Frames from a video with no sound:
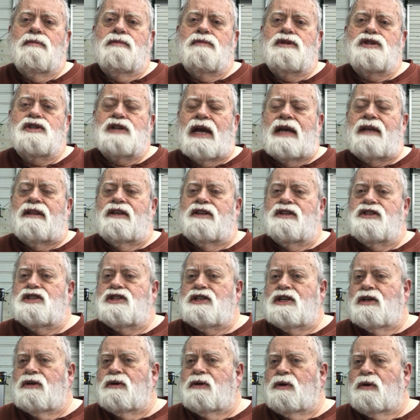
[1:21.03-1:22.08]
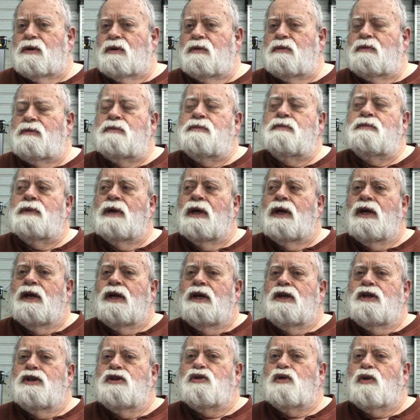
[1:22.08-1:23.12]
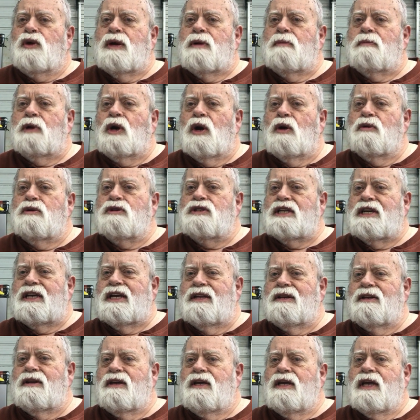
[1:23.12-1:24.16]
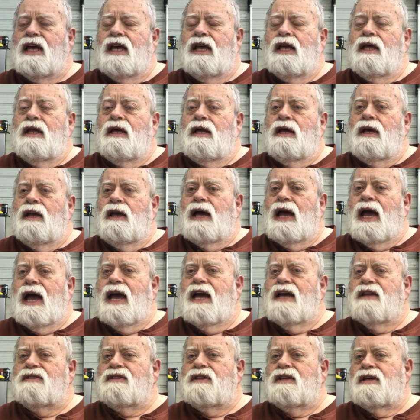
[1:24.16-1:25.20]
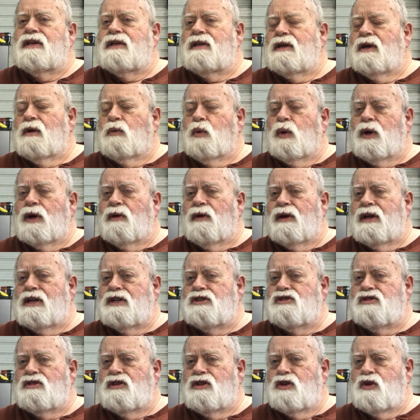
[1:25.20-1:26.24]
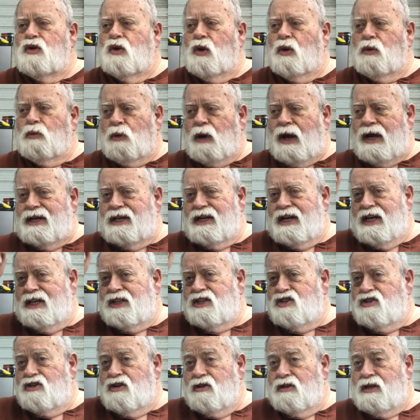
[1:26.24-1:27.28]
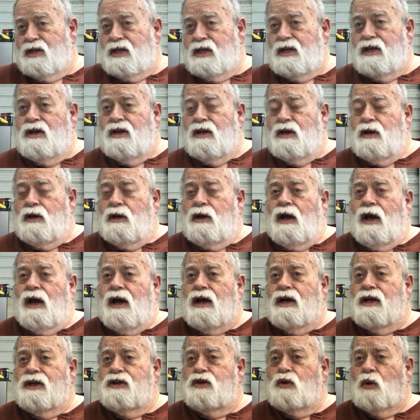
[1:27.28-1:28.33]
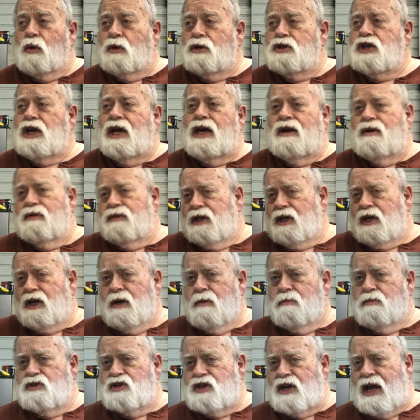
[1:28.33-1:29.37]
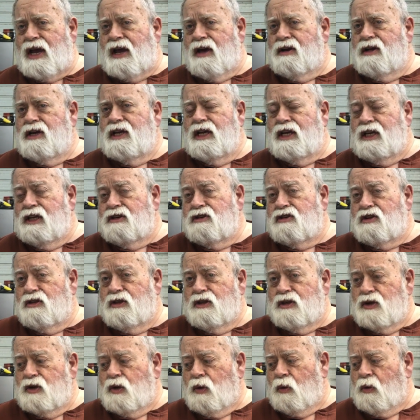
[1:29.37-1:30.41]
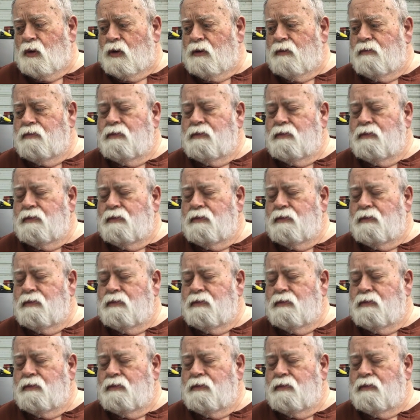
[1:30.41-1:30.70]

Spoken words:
stainless steel trim goes in at the rear edge of the door, right next to the door channel that comes down into the door.